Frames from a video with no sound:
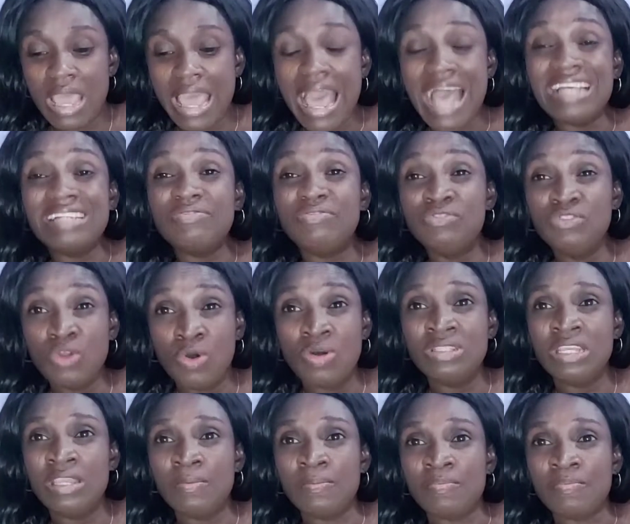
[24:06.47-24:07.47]
I've
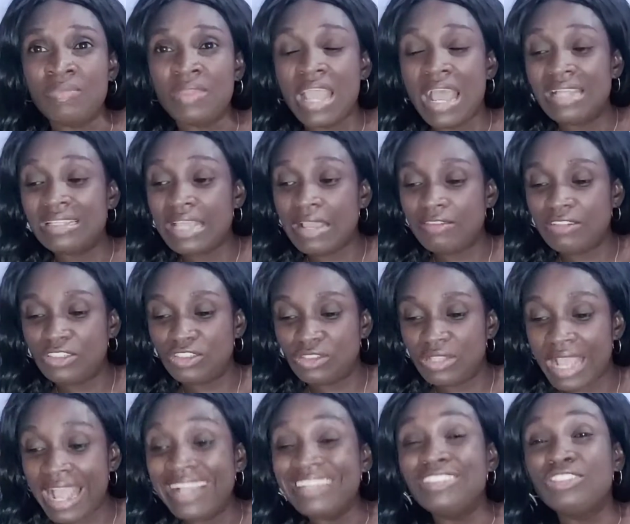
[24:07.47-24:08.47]
known him and I
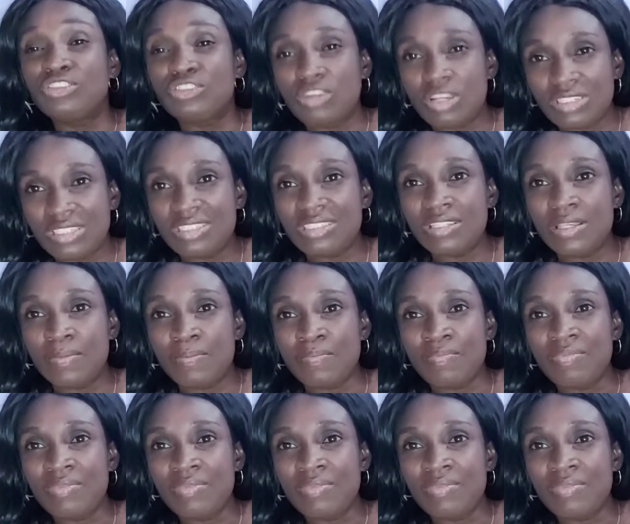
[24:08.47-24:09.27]
trust him.